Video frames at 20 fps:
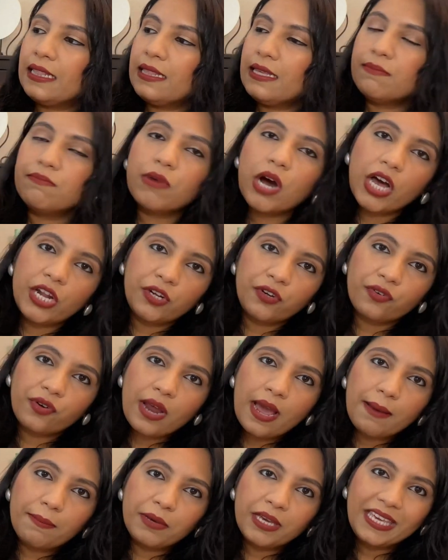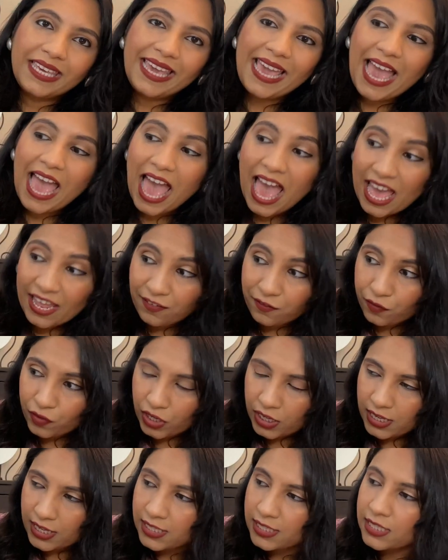the monogram
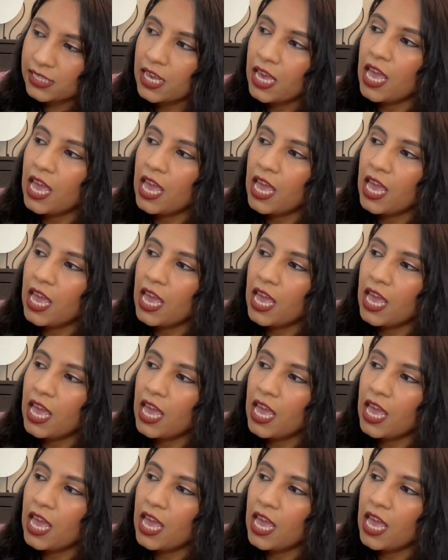canvas,